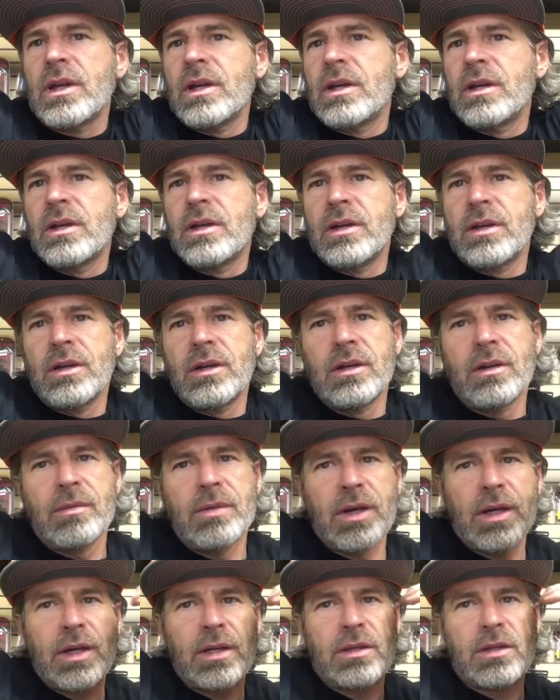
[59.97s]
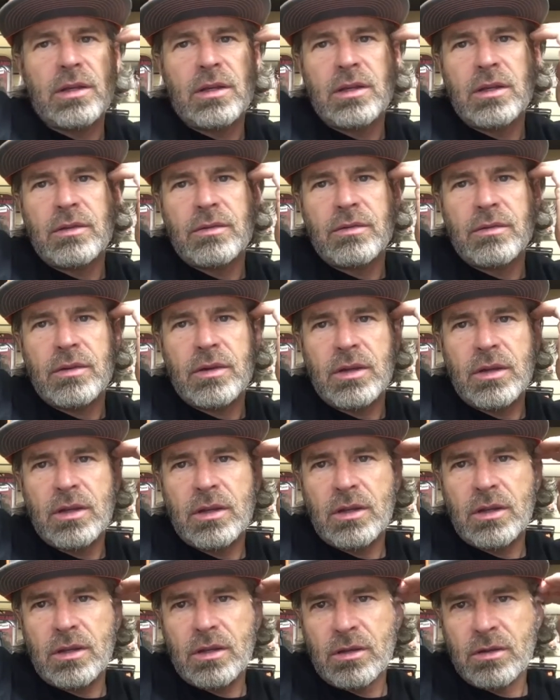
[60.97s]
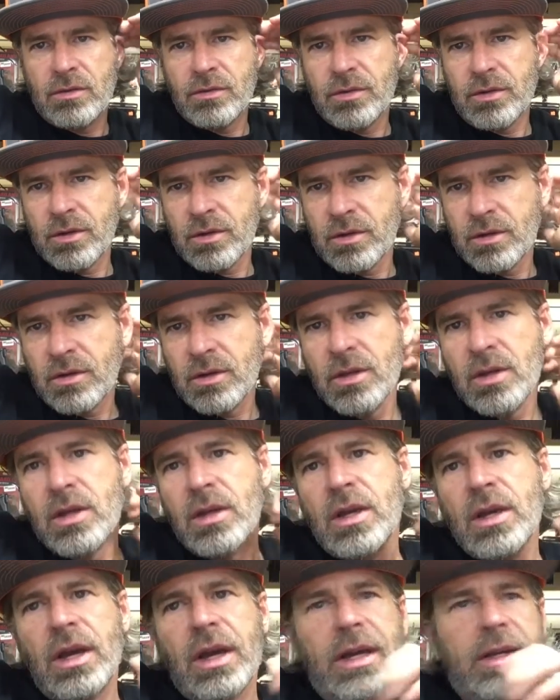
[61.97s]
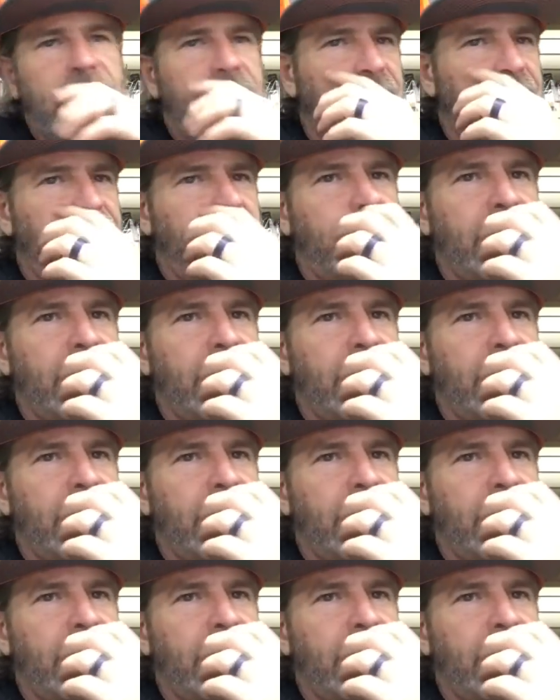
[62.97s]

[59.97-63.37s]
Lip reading: I could tell you, hey, get over there. I can tell you for